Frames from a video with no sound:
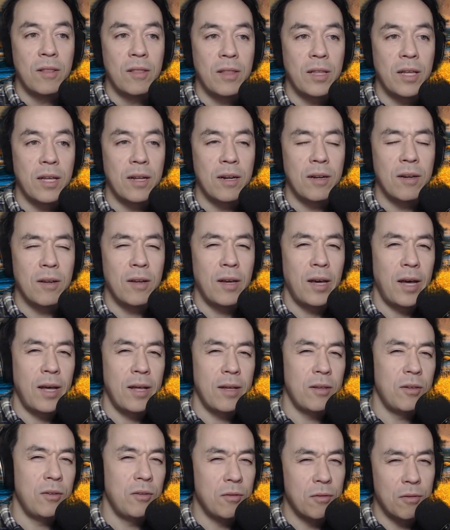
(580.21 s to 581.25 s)
that
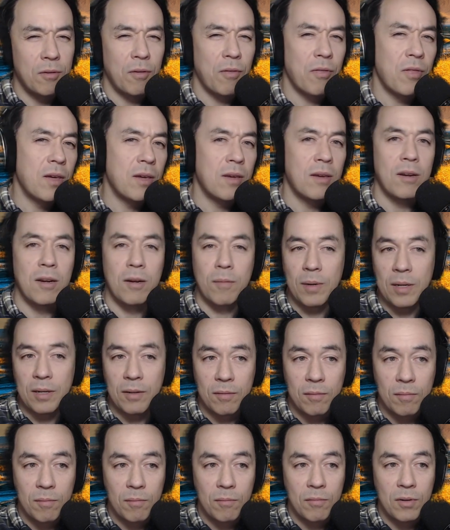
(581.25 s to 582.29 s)
you're thinking
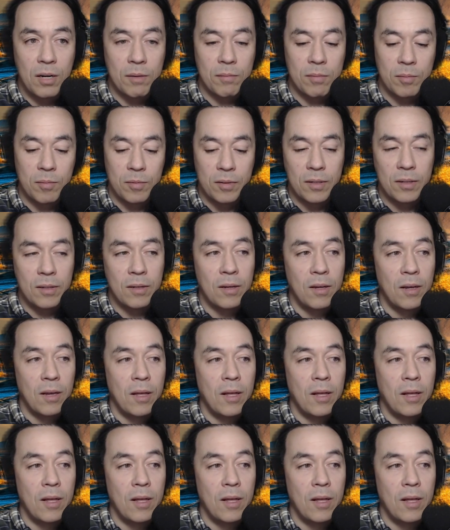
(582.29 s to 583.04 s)
about, probably.